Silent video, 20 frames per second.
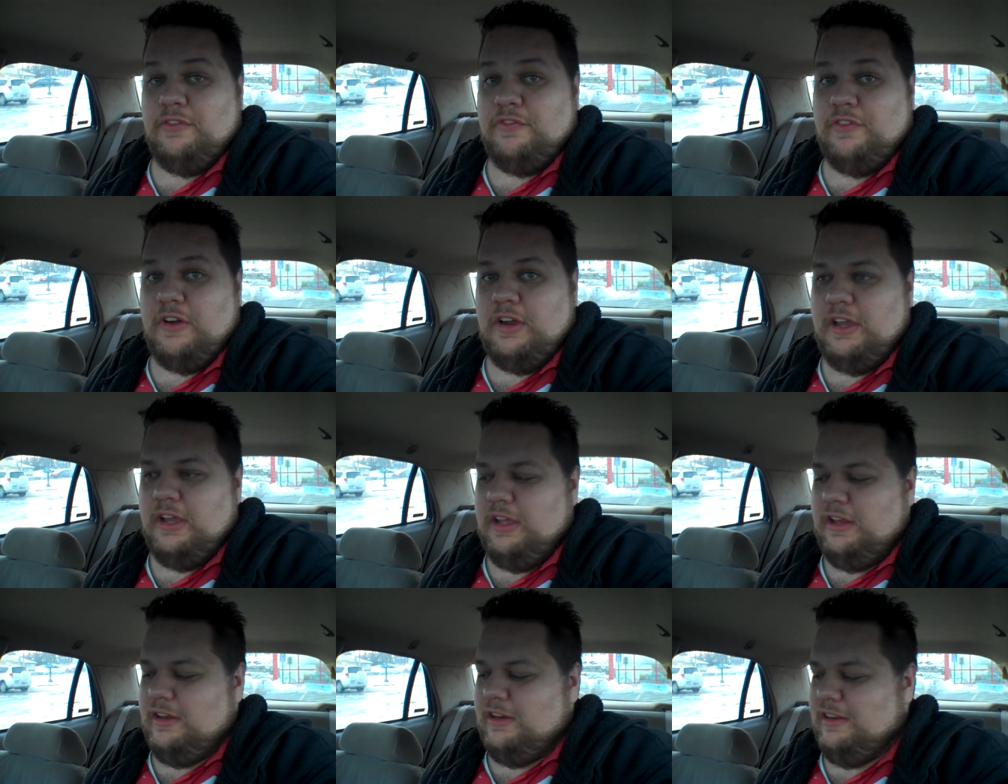
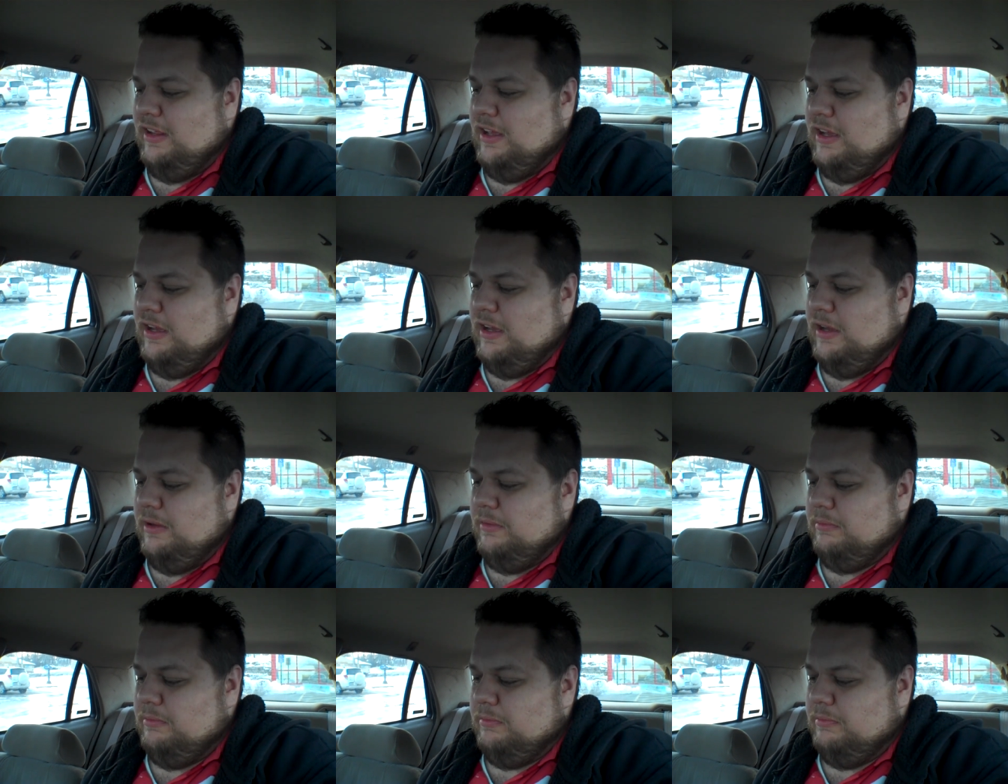fried.
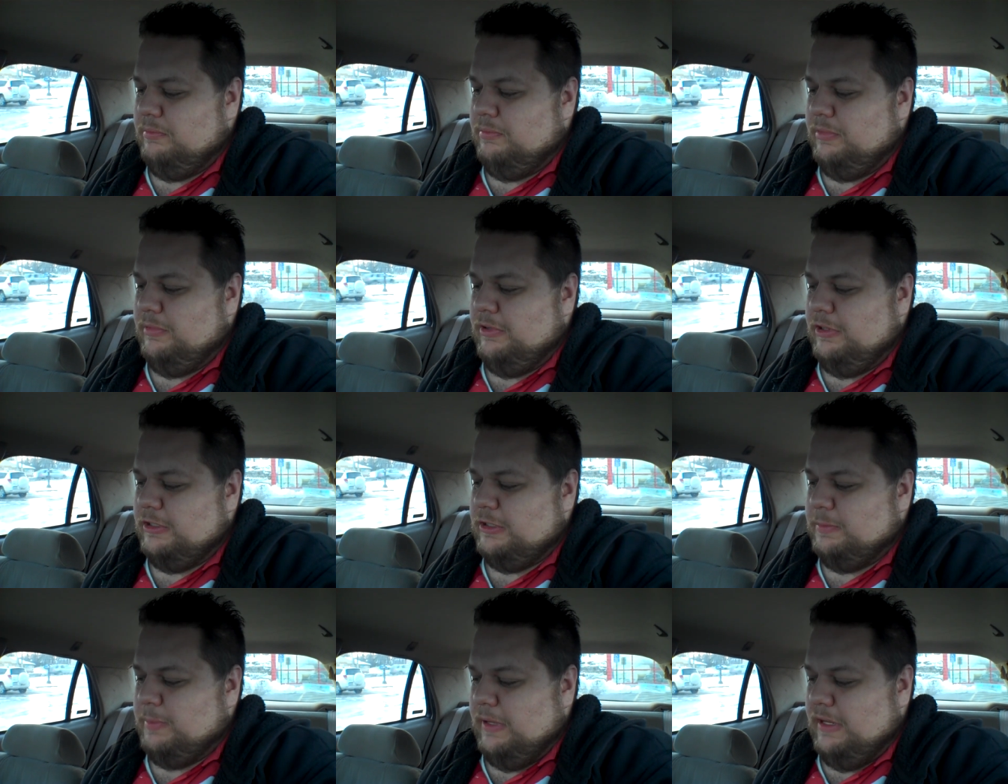Um,
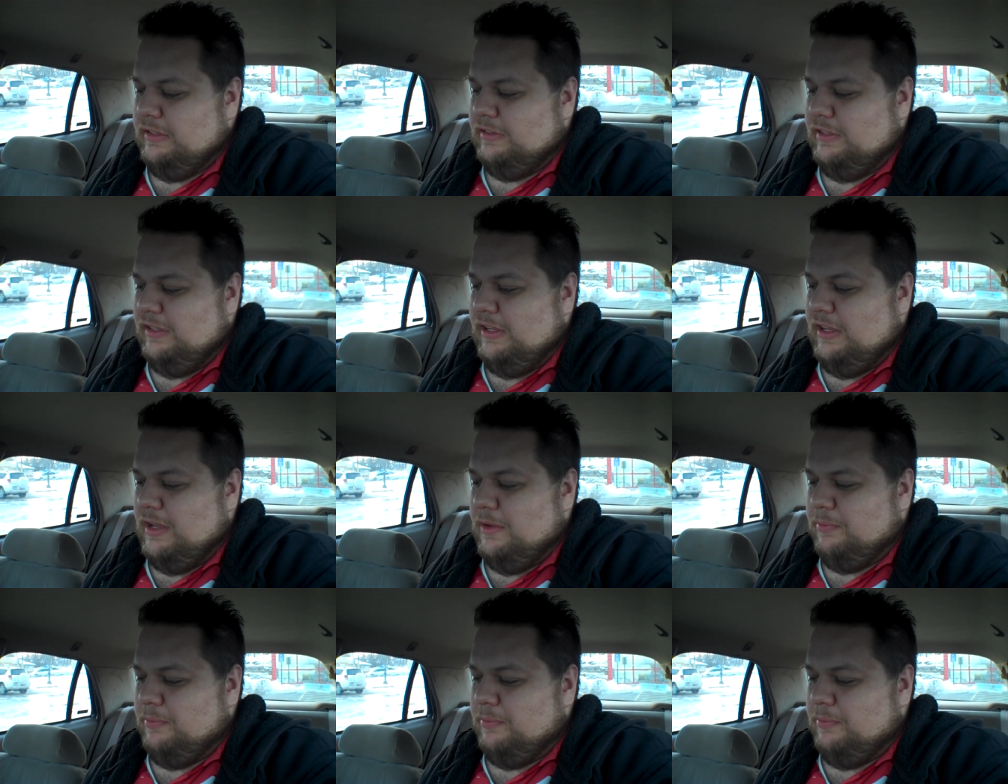they're spicy.